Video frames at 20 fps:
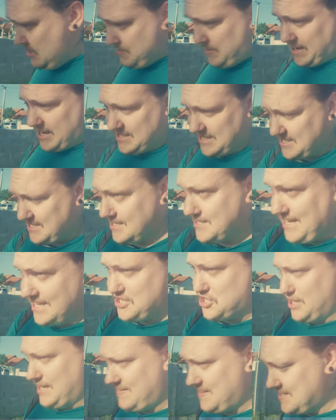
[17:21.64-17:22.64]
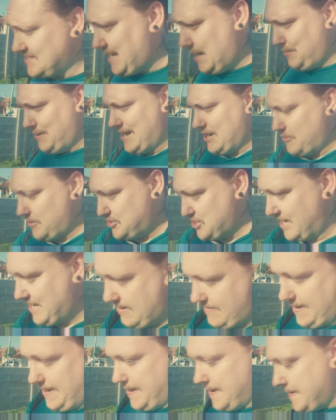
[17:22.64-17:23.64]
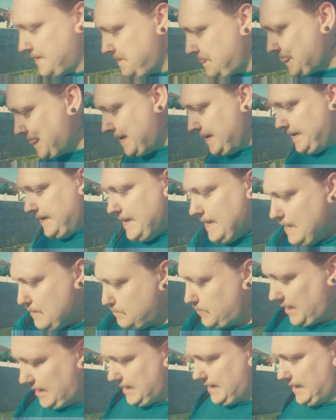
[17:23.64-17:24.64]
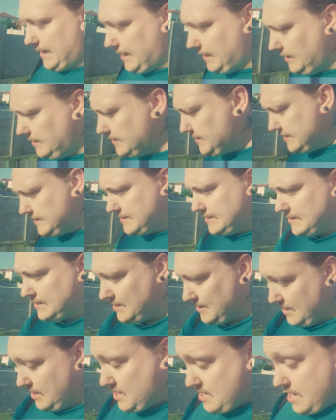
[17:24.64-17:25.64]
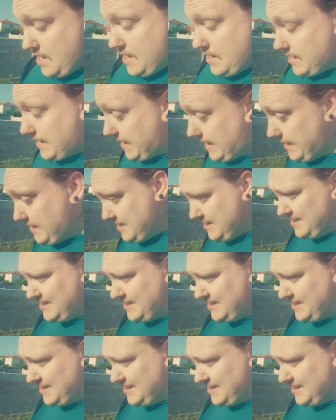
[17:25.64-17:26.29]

because it's essentially the same language anyway. But yeah,